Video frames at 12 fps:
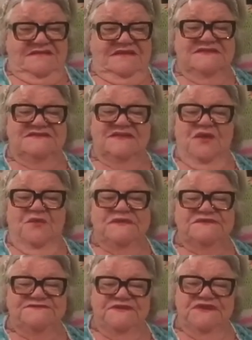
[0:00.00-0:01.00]
It's
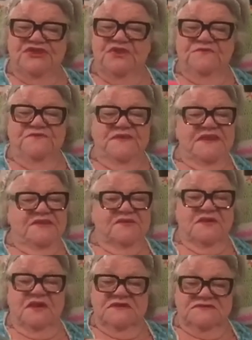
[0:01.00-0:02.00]
always fun. You know, video
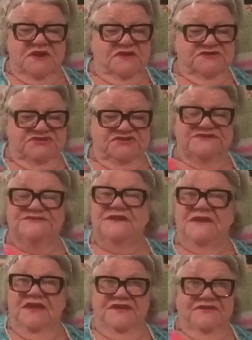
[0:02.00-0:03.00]
calls are just a
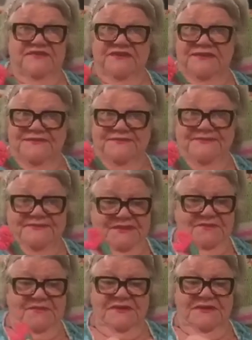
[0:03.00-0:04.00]
lot of fun.
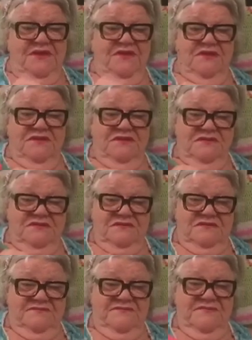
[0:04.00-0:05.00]
They really
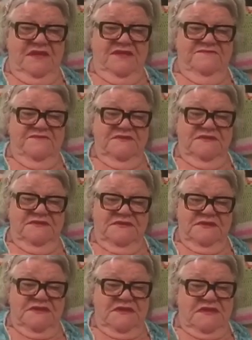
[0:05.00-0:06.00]
are a lot of fun.
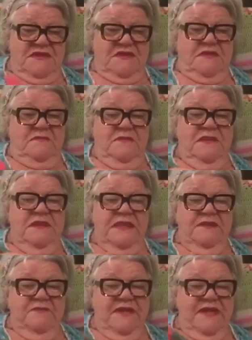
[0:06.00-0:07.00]
Well,
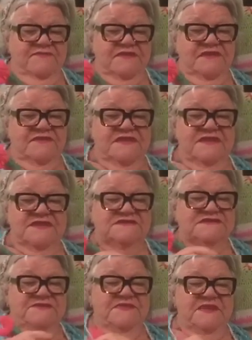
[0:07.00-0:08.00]
I don't have anything
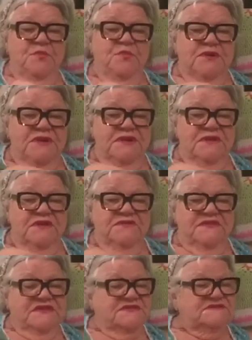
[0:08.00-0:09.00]
except that I'm working
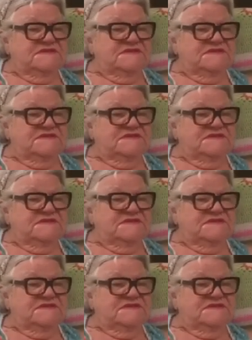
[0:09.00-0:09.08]
on this